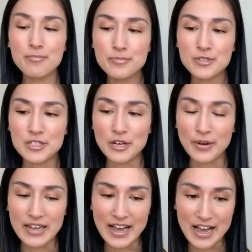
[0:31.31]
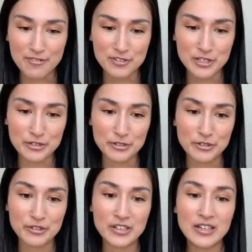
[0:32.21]
So I have
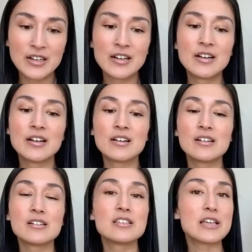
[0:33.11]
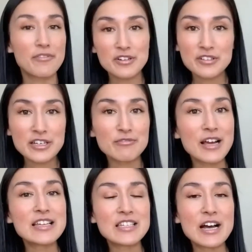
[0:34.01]
to definitely
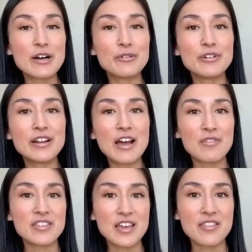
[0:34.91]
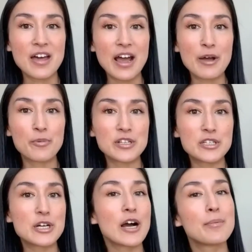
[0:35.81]
write down everything that I want to
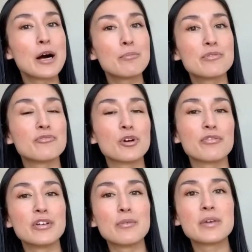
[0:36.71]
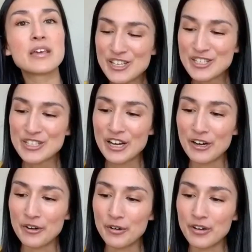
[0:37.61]
talk about before filming. So,